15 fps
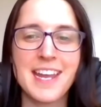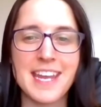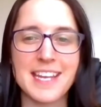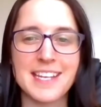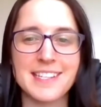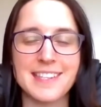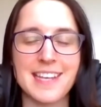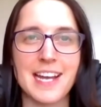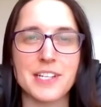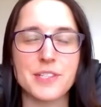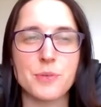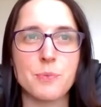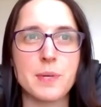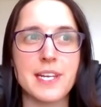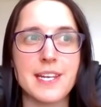is that
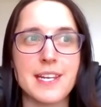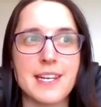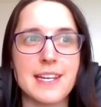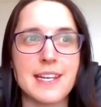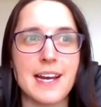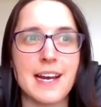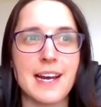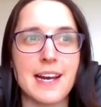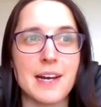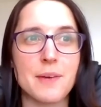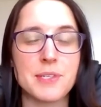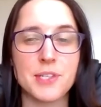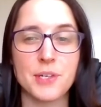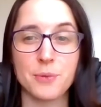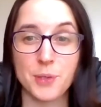we, uh, we
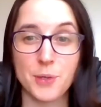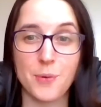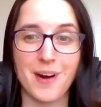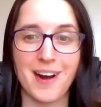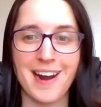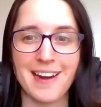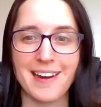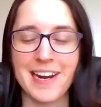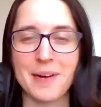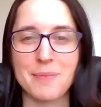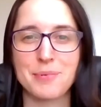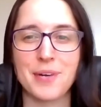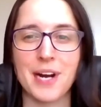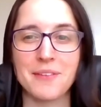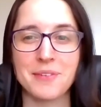don't require our
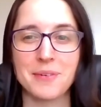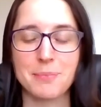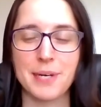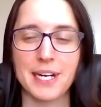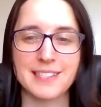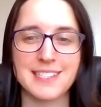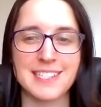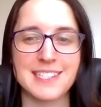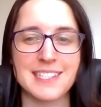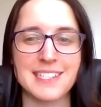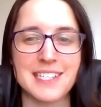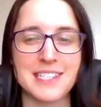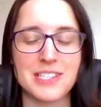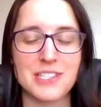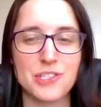private
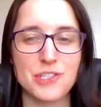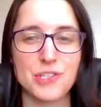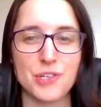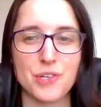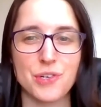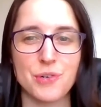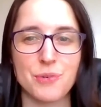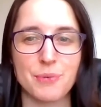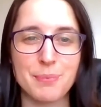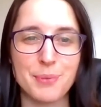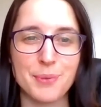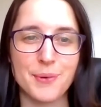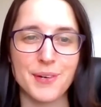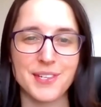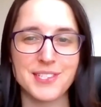practitioners to
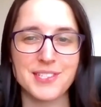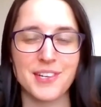report